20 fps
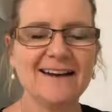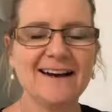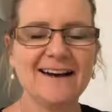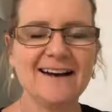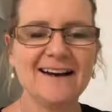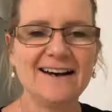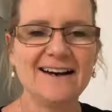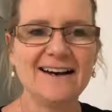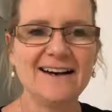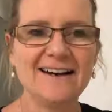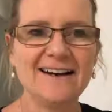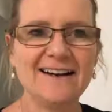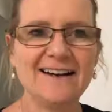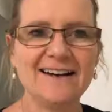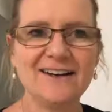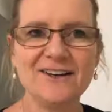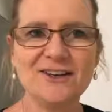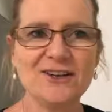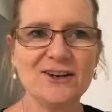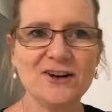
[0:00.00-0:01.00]

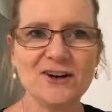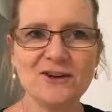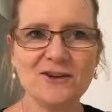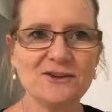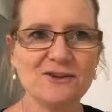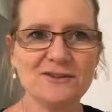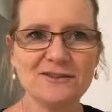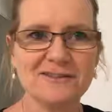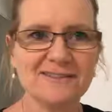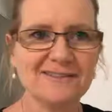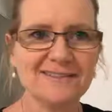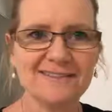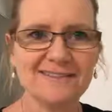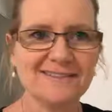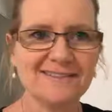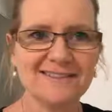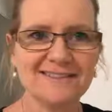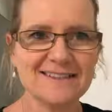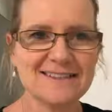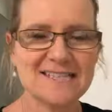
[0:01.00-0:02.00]
you know,
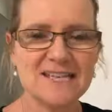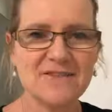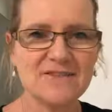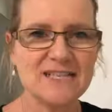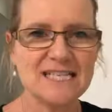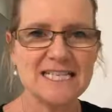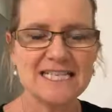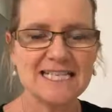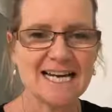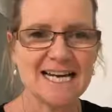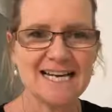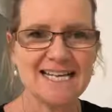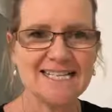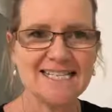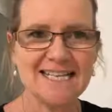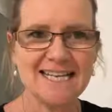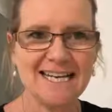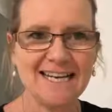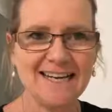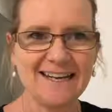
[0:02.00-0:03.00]
70
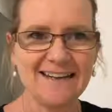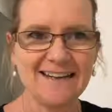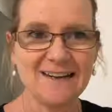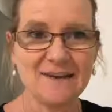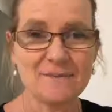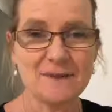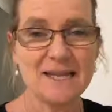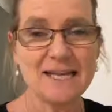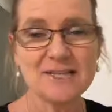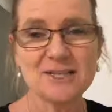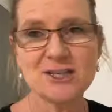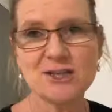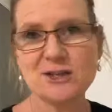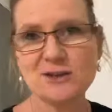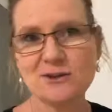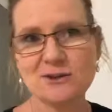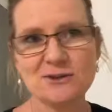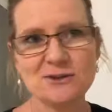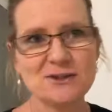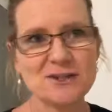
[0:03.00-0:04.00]
days in, I mean, that's
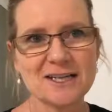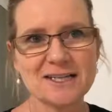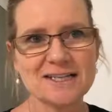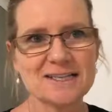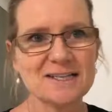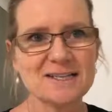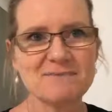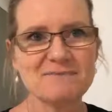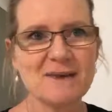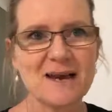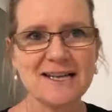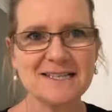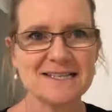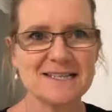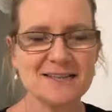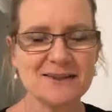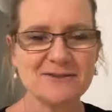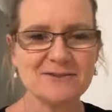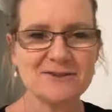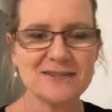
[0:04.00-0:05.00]
huge, that's
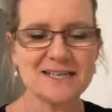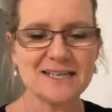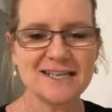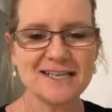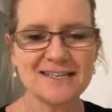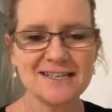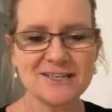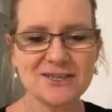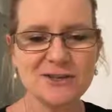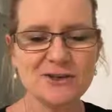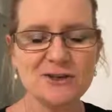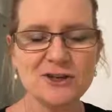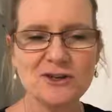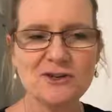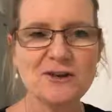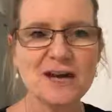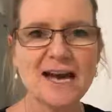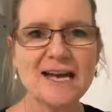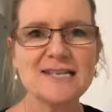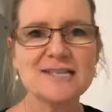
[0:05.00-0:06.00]
massive.
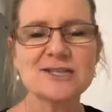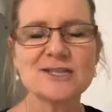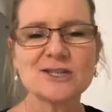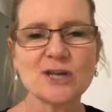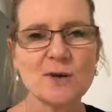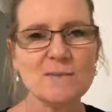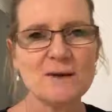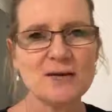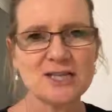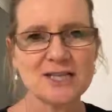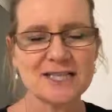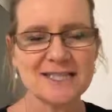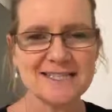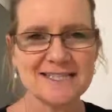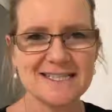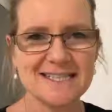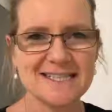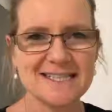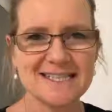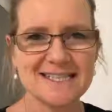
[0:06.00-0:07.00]
You gain so much
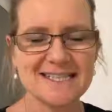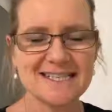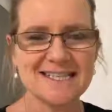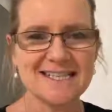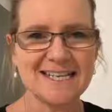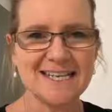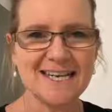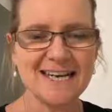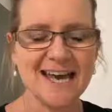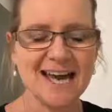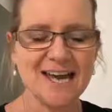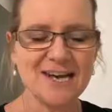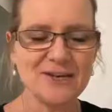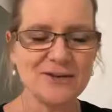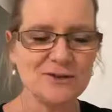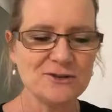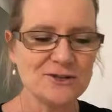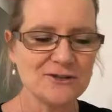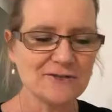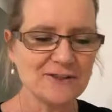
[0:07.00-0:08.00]
consistency,
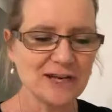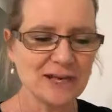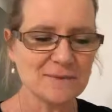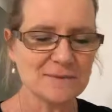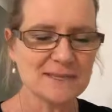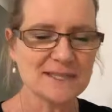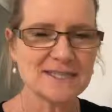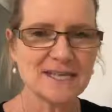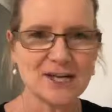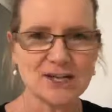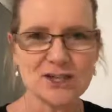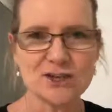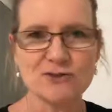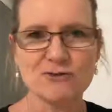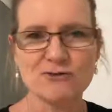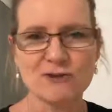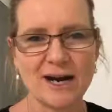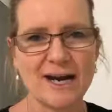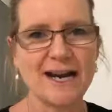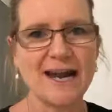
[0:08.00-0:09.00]
and you develop such
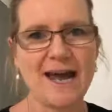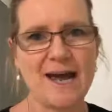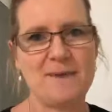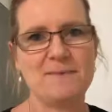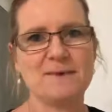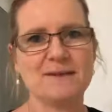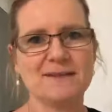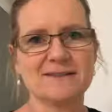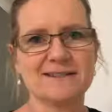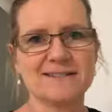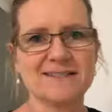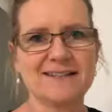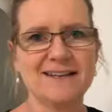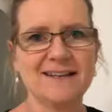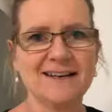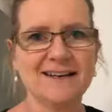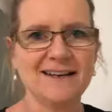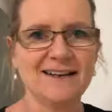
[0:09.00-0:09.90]
great habits